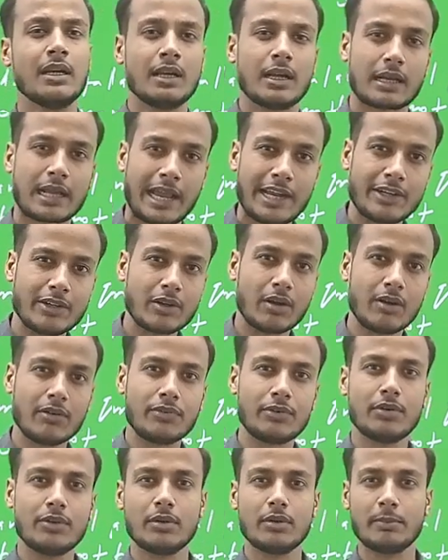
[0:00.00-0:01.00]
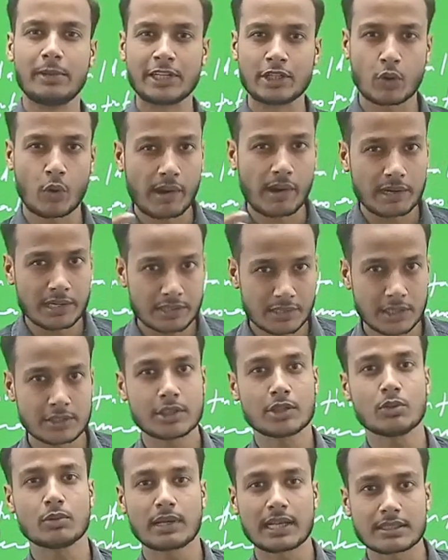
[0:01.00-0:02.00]
kind of mediocre literature,
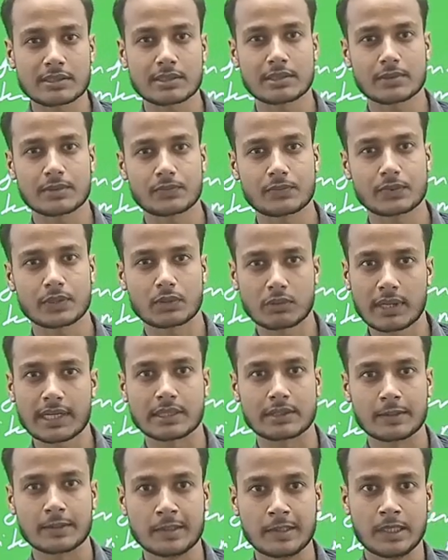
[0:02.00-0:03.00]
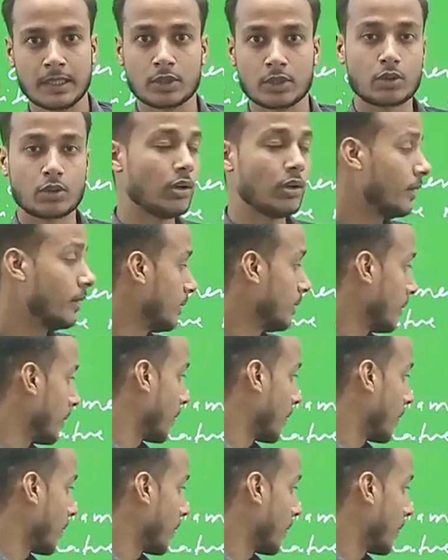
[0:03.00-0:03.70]
you can say, right? So